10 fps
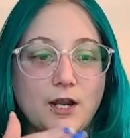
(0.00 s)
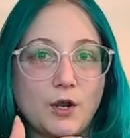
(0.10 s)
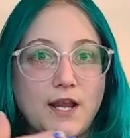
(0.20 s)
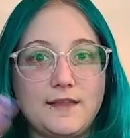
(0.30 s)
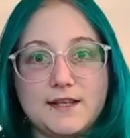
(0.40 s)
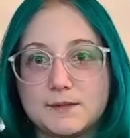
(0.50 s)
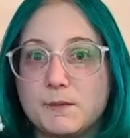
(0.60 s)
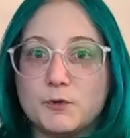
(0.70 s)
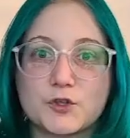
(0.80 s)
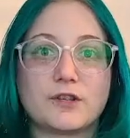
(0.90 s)
okay, these
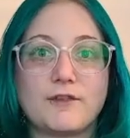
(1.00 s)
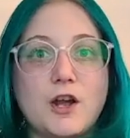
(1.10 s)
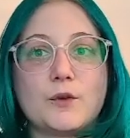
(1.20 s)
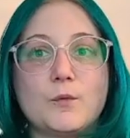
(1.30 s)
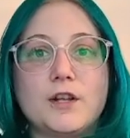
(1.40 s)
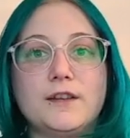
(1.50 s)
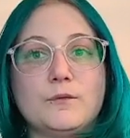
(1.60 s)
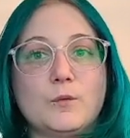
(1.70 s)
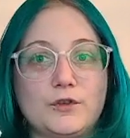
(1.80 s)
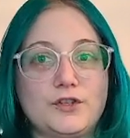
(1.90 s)
people should have gotten one,
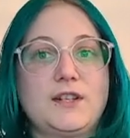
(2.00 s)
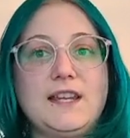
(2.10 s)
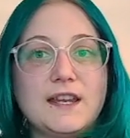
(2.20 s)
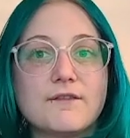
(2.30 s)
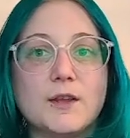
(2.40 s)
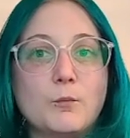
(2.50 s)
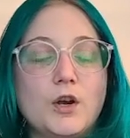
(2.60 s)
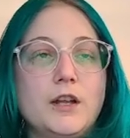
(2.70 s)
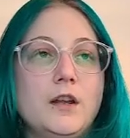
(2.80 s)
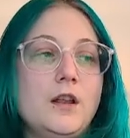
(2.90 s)
we're just going to give them one.